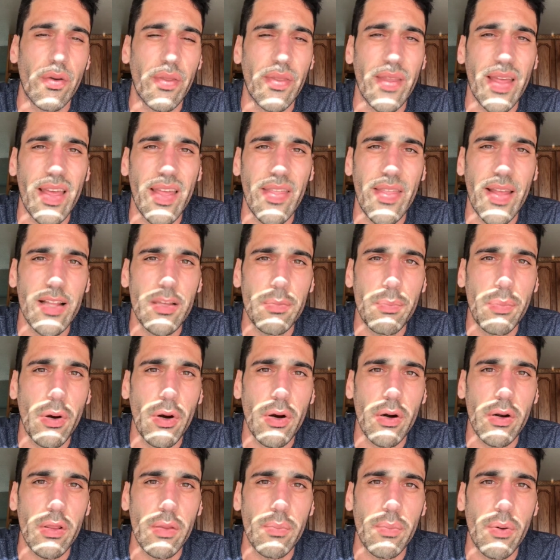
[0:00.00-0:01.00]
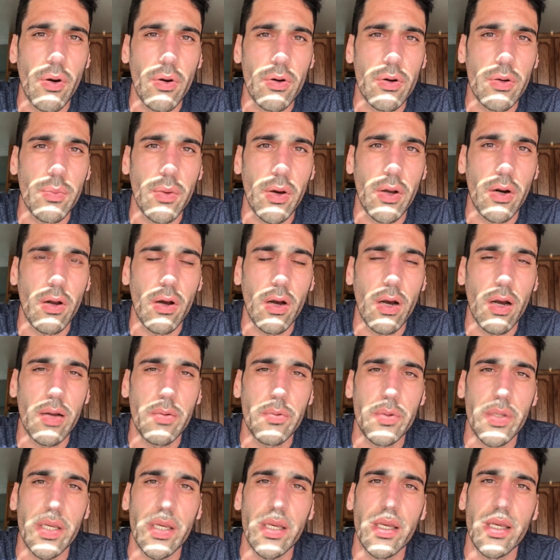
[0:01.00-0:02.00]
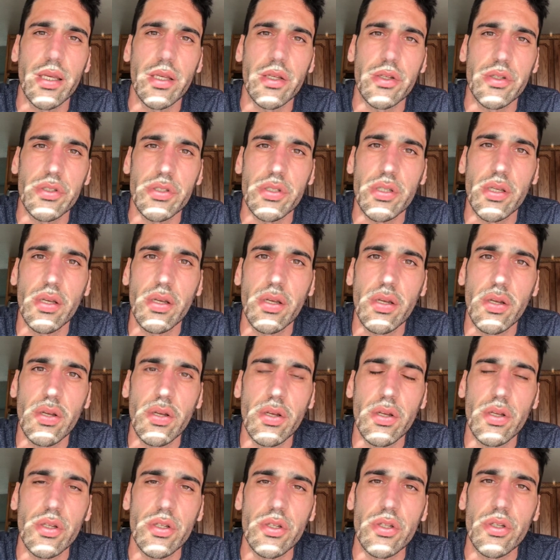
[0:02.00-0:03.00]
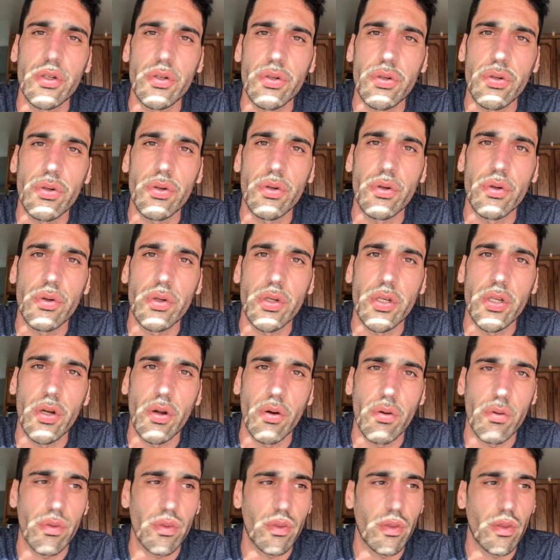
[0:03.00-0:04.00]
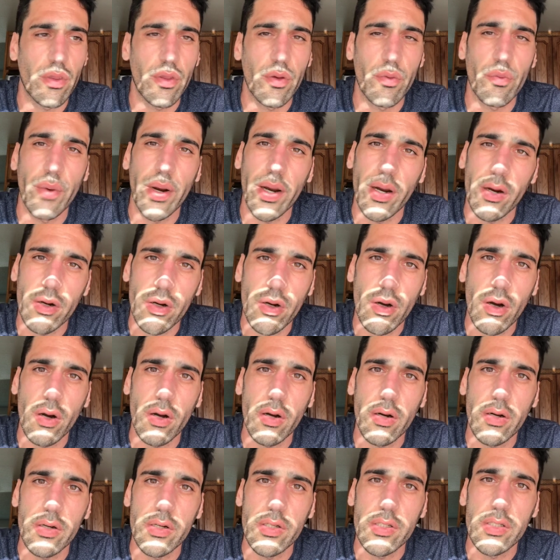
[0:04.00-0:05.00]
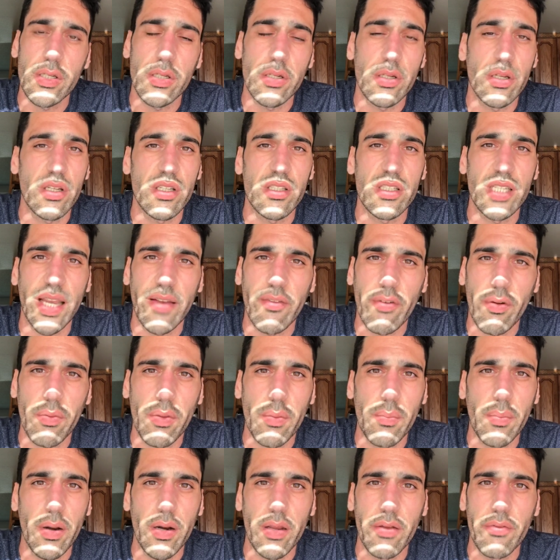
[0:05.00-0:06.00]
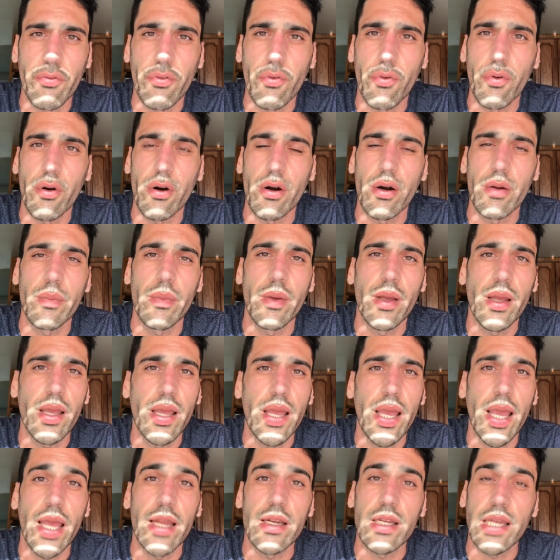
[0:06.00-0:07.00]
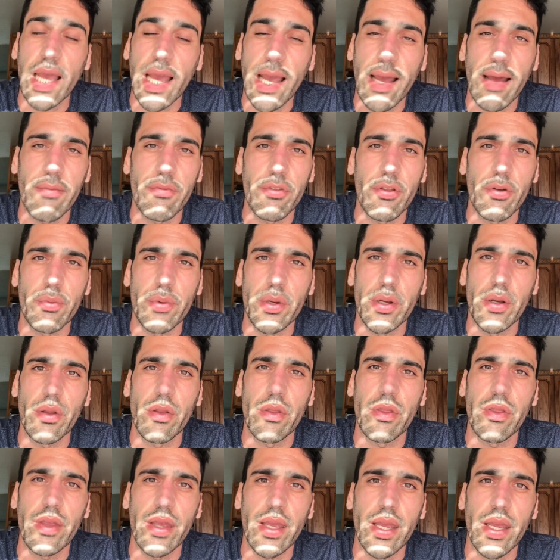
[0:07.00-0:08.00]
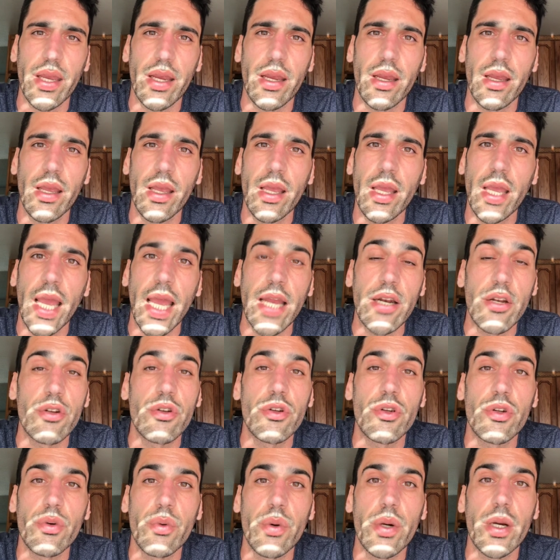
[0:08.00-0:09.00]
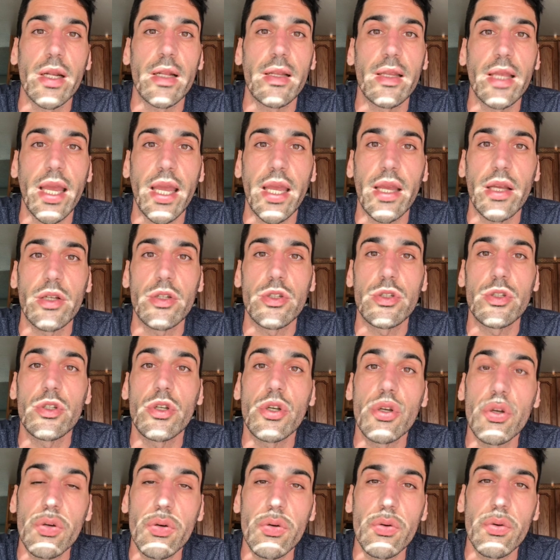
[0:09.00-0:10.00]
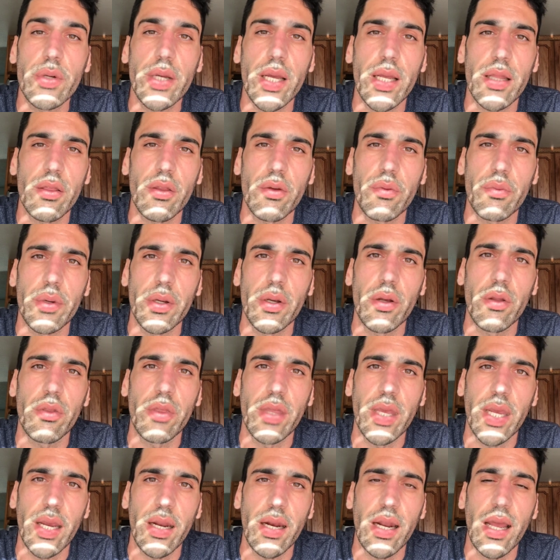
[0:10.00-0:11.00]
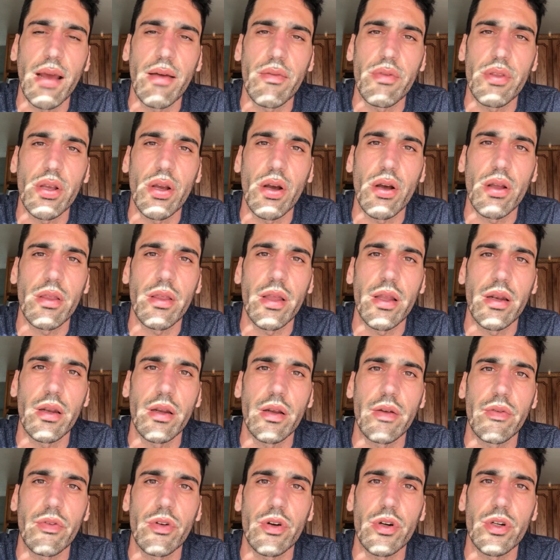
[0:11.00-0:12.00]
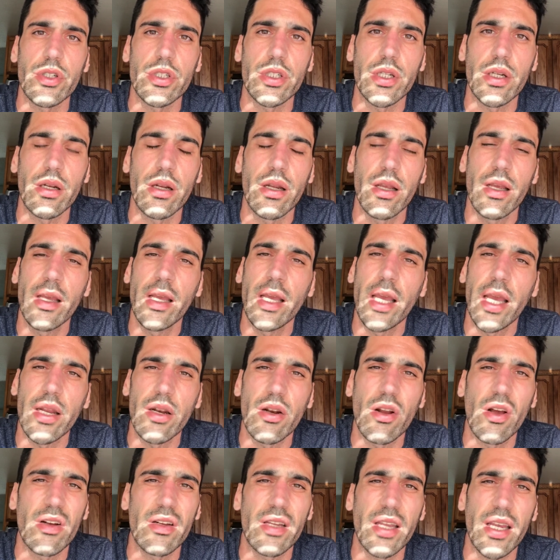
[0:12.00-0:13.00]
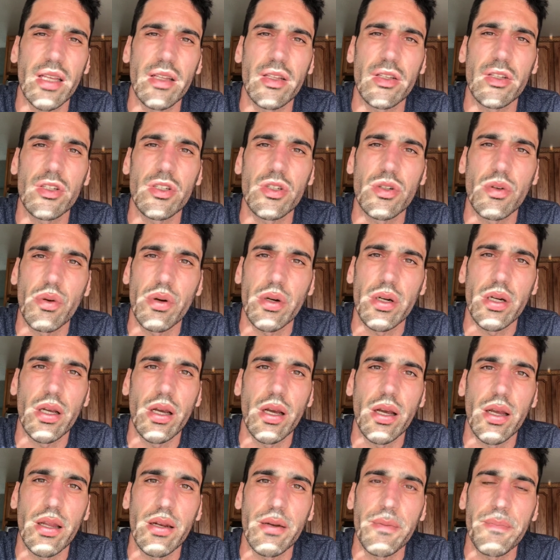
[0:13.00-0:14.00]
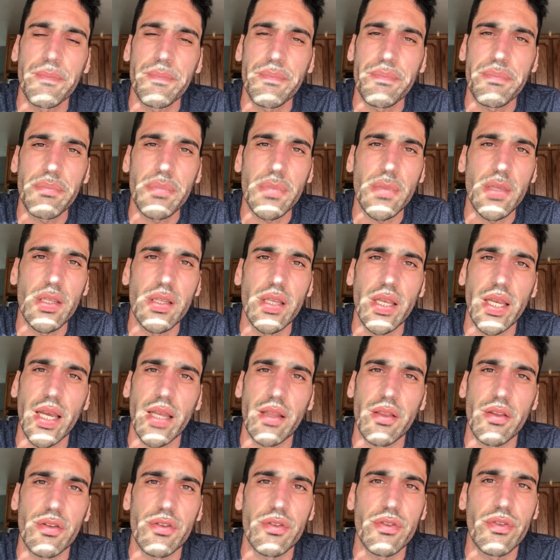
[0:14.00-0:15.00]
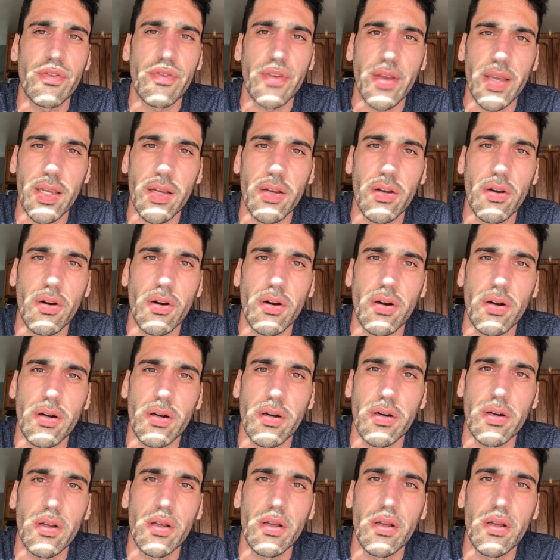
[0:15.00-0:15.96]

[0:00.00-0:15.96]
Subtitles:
and that's part of the Pokemon hobby, is to the rare cards, to save up the money for them, and to have the real thing, and to do what it takes to get the real thing and have the authentic version, and not take this shortcut to get this fake card